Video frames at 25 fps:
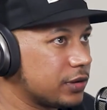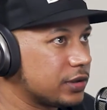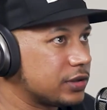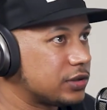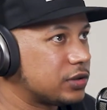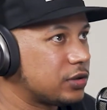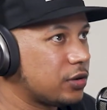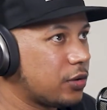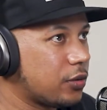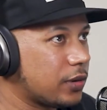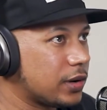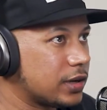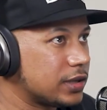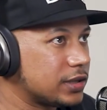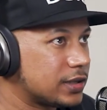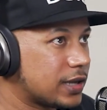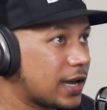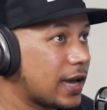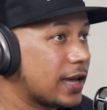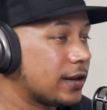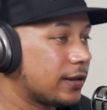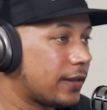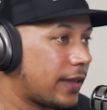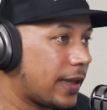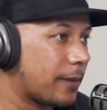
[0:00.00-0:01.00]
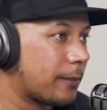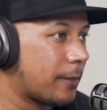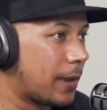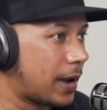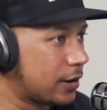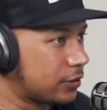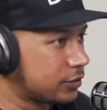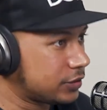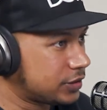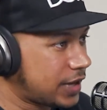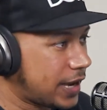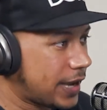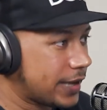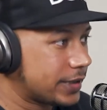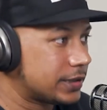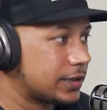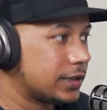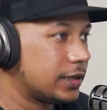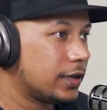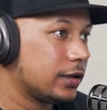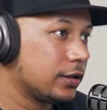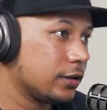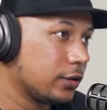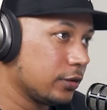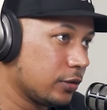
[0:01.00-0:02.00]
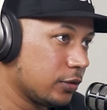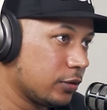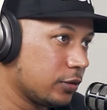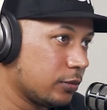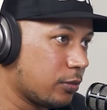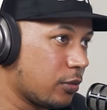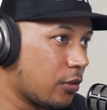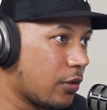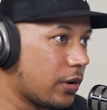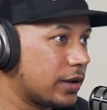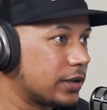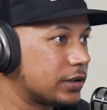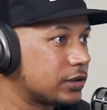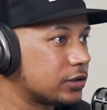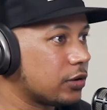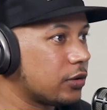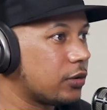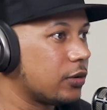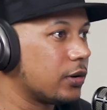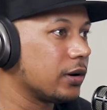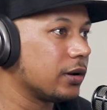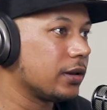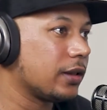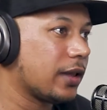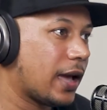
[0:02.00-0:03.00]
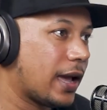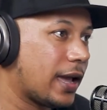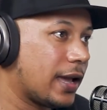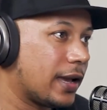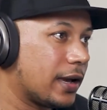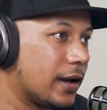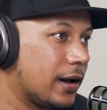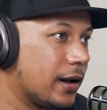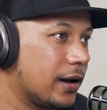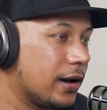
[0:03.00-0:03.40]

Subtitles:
stories, kind of like Michael Jackson and the Little Boys, or like